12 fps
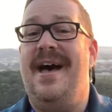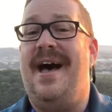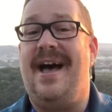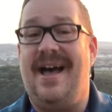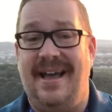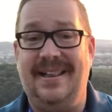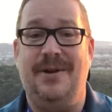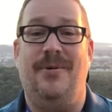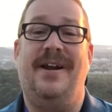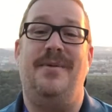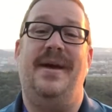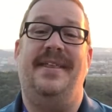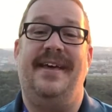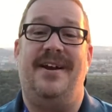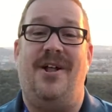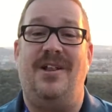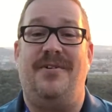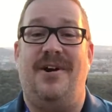highly recommend that
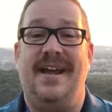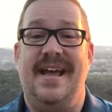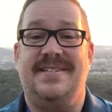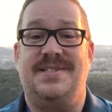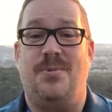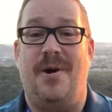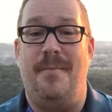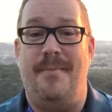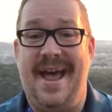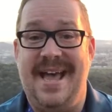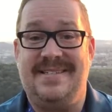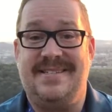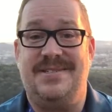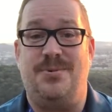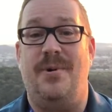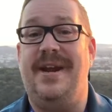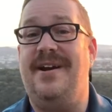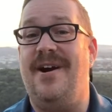all of our guests wear masks
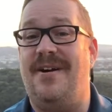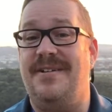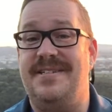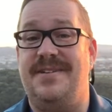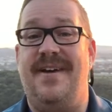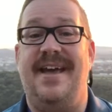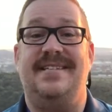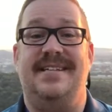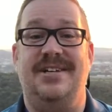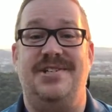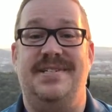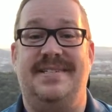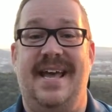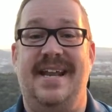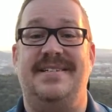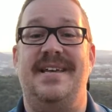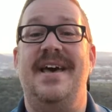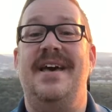regardless of vaccination
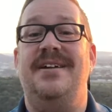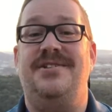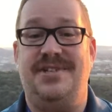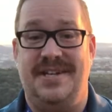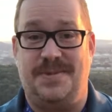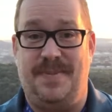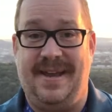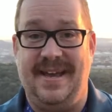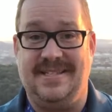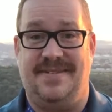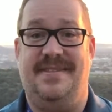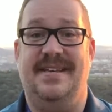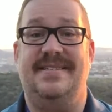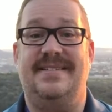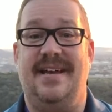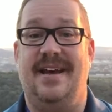status, just because of this.